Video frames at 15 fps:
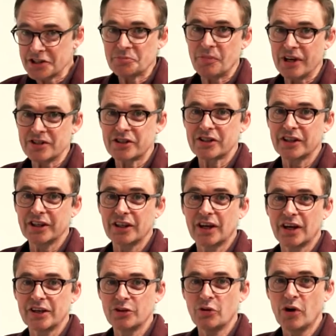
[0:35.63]
is
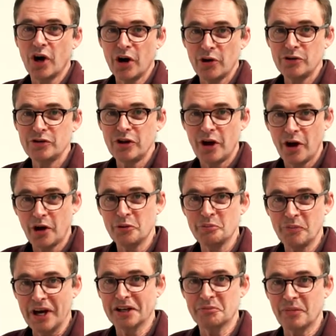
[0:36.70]
basically your own
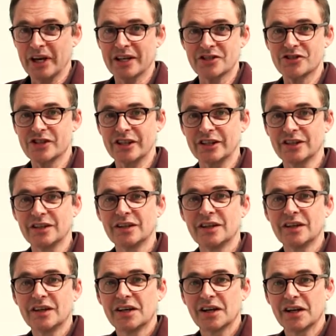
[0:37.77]
homemade magazine.
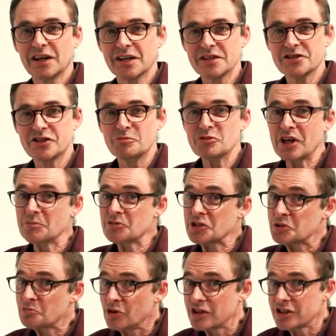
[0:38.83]
Sometimes
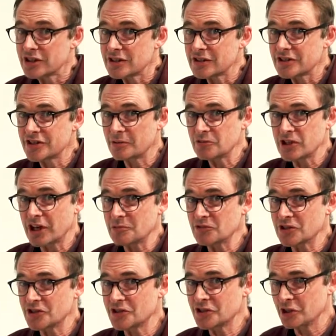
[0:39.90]
it's printed,
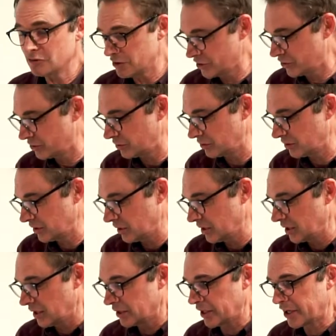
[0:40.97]
sometimes it's the original.
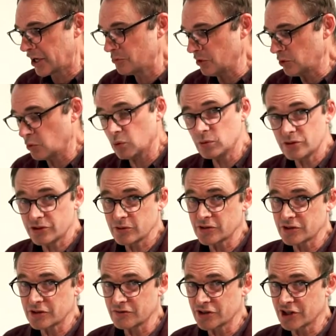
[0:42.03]
They come in all
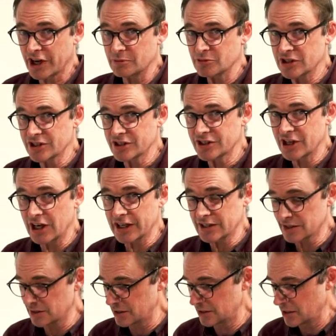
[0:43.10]
sorts of shapes and
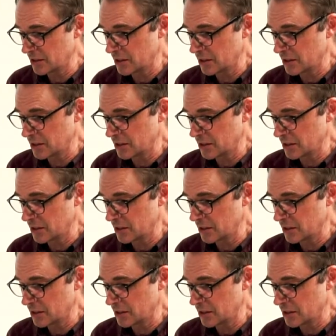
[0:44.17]
sizes.